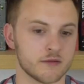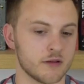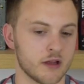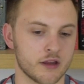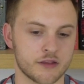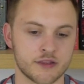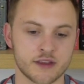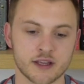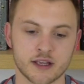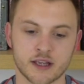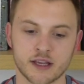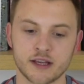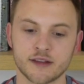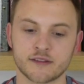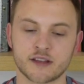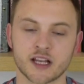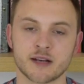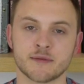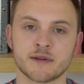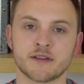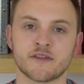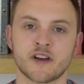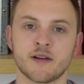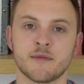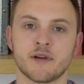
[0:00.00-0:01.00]
I think he's going
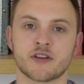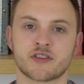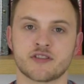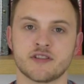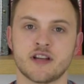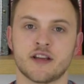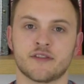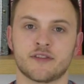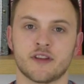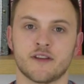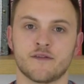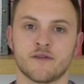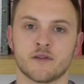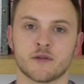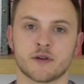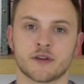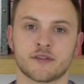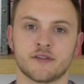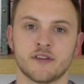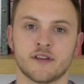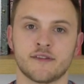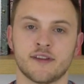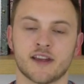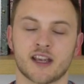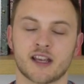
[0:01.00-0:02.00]
to be very much an asset for
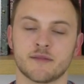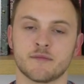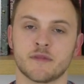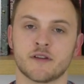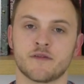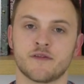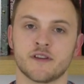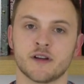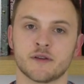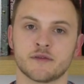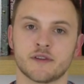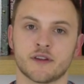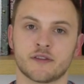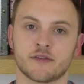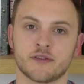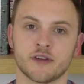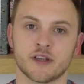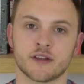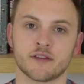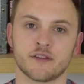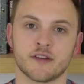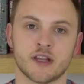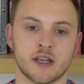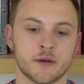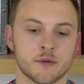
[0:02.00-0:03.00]
us in attacking midfield this
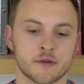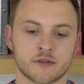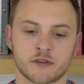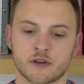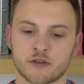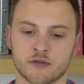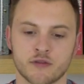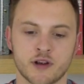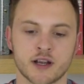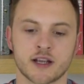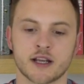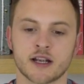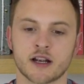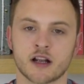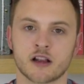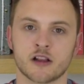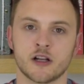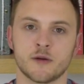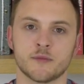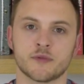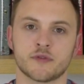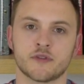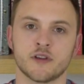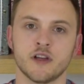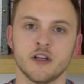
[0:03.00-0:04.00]
season. He was great in
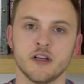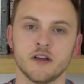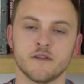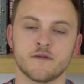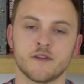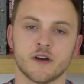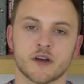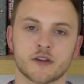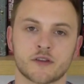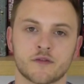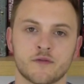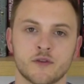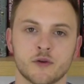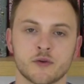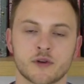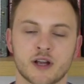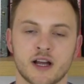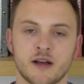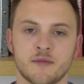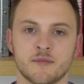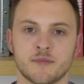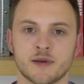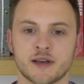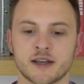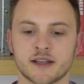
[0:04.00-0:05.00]
Klopp's first full
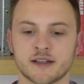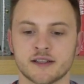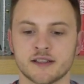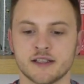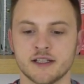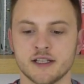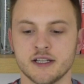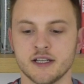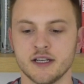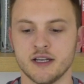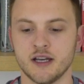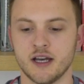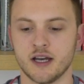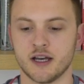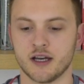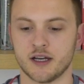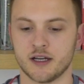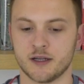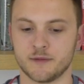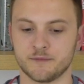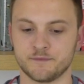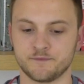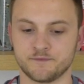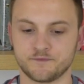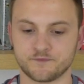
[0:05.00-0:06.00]
campaign.
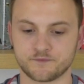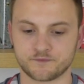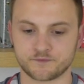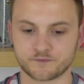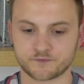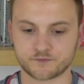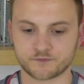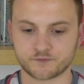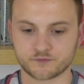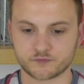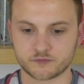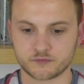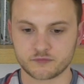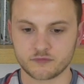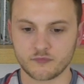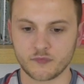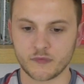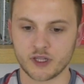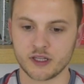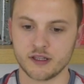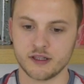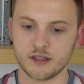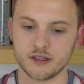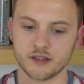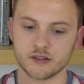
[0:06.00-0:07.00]
Um,
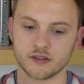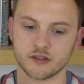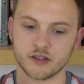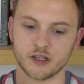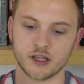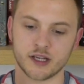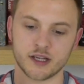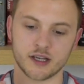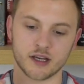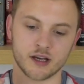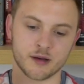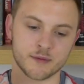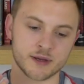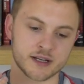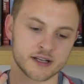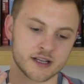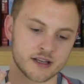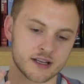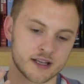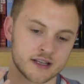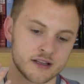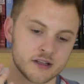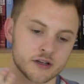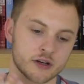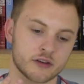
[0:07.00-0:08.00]
it, I mean,
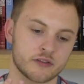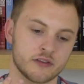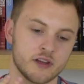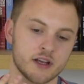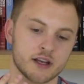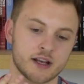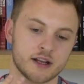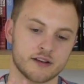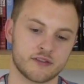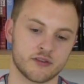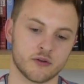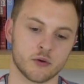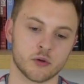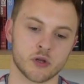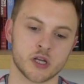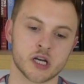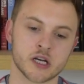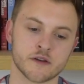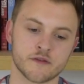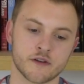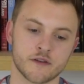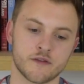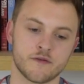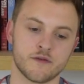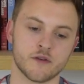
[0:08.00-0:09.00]
it looks like it's all
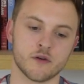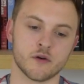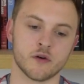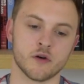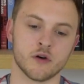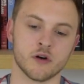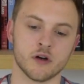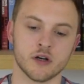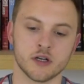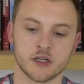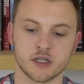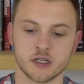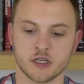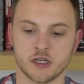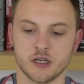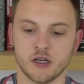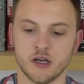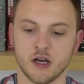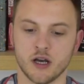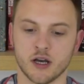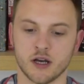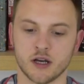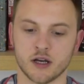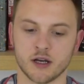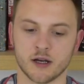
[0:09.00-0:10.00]
over for
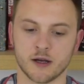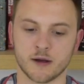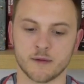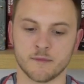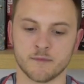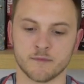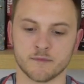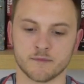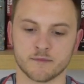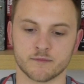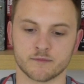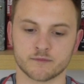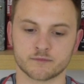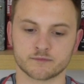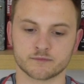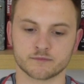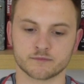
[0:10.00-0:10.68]
um,